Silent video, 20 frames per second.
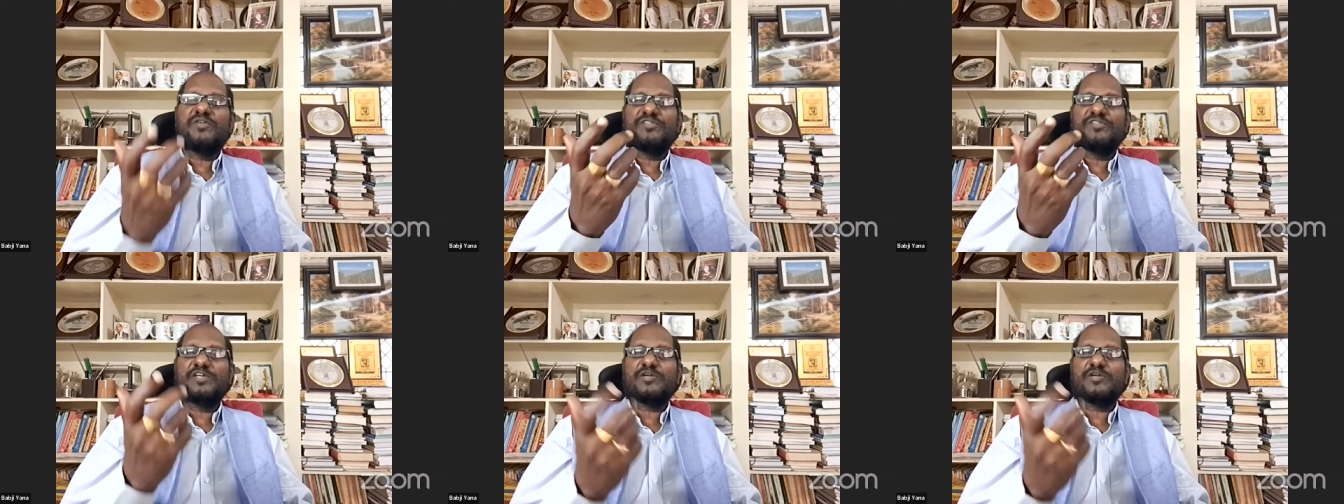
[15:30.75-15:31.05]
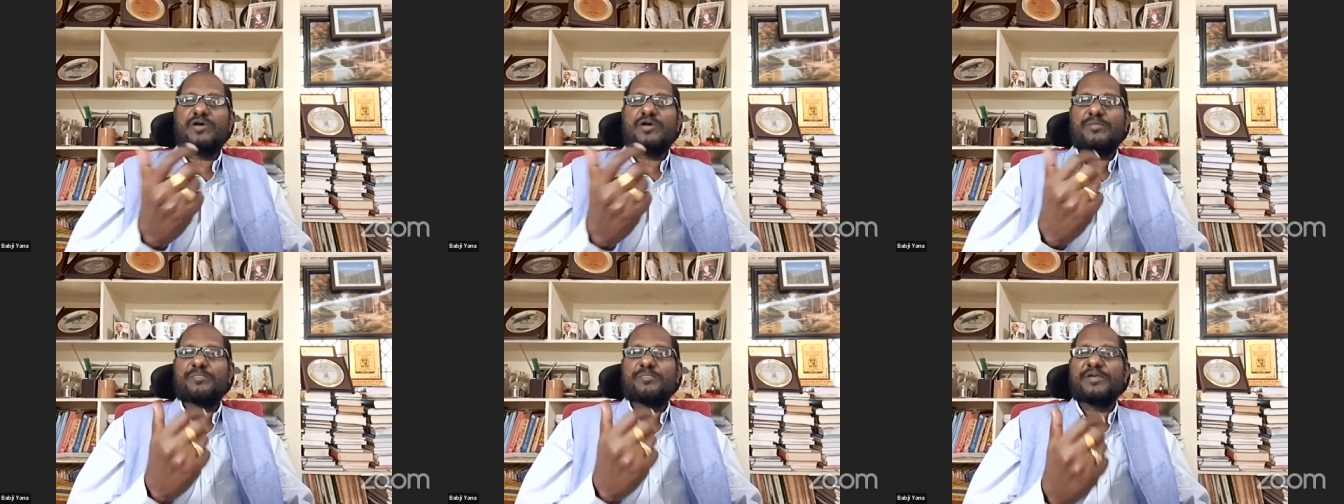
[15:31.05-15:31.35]
of the
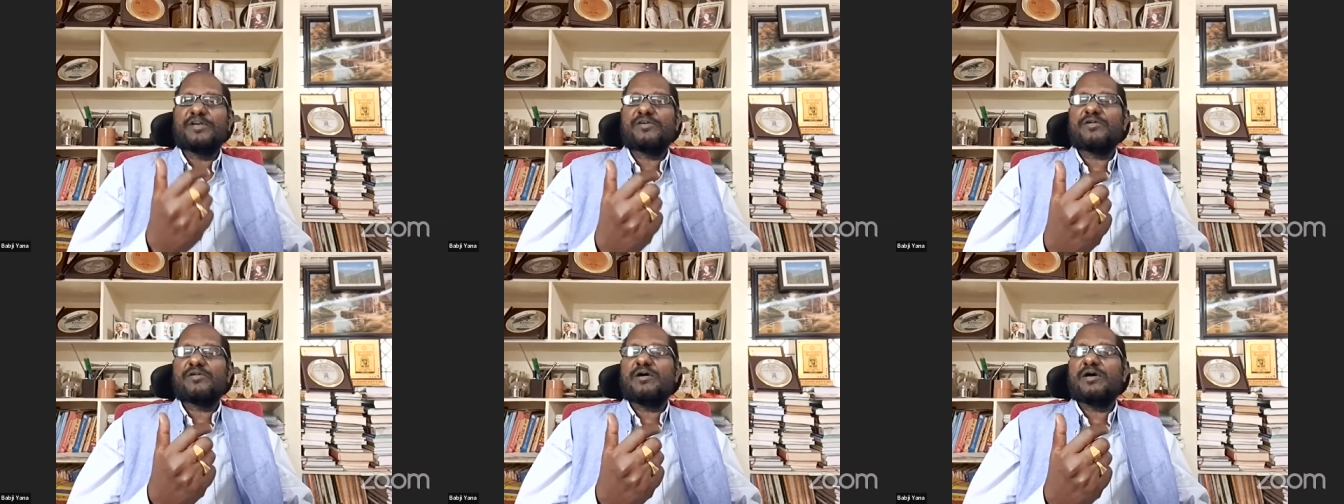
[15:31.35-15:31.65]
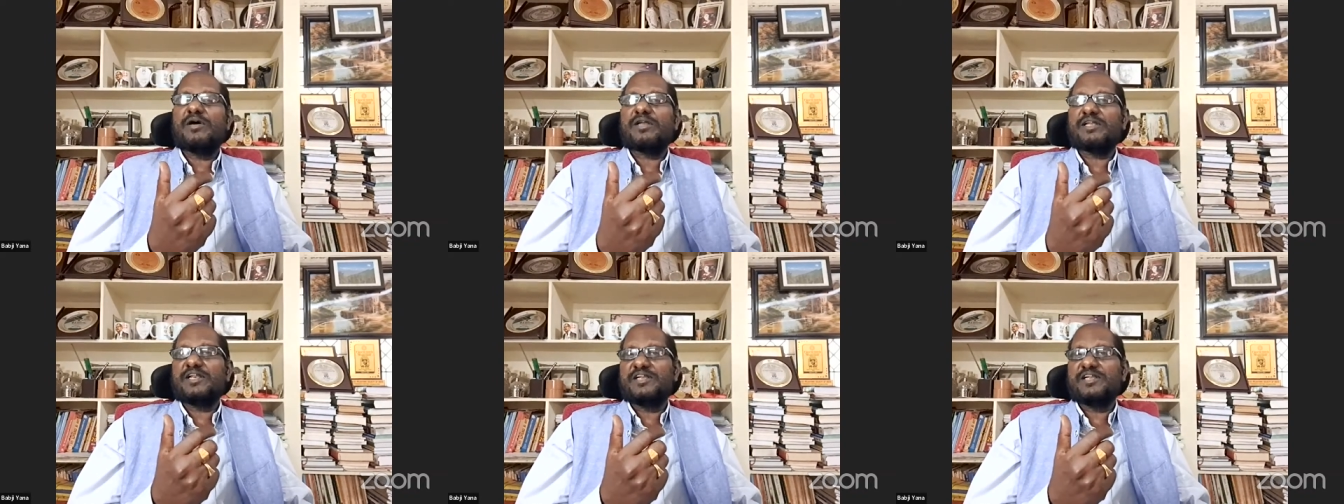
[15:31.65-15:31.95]
corporate
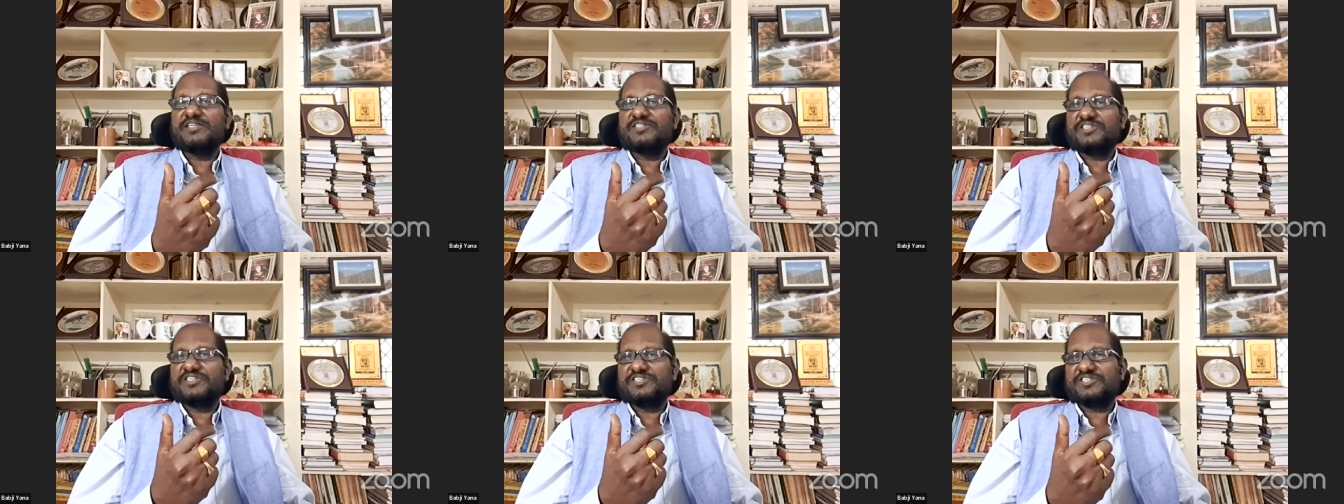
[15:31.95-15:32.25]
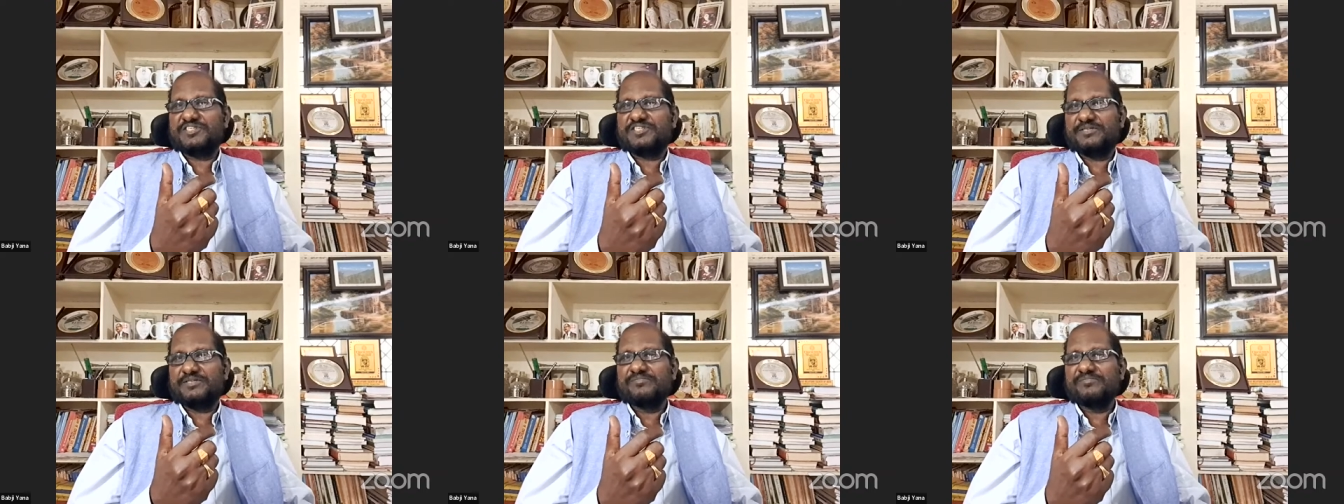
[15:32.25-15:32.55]

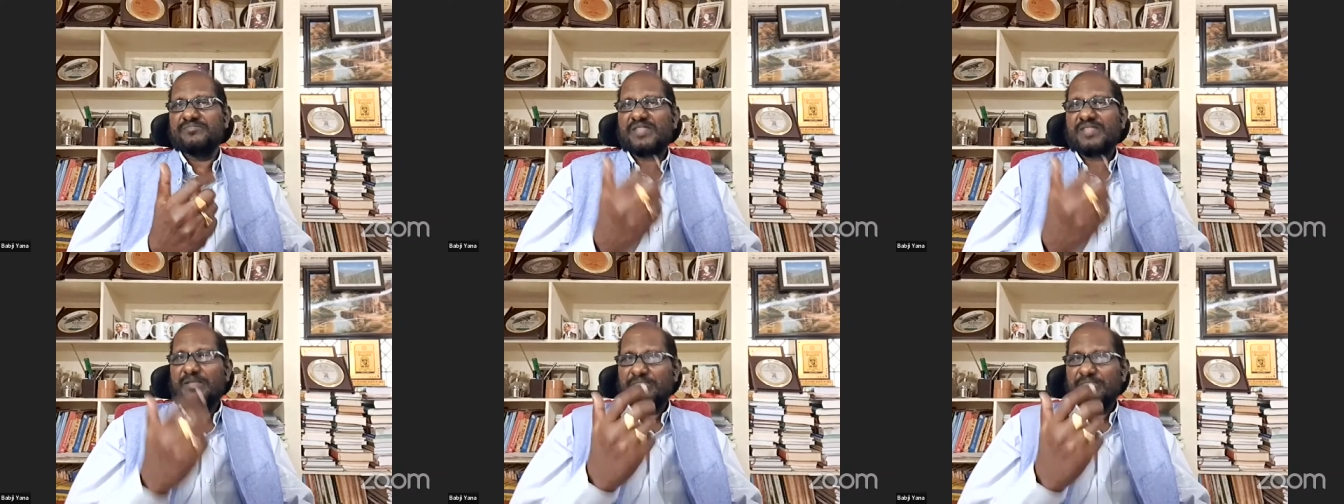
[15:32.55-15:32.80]
organization,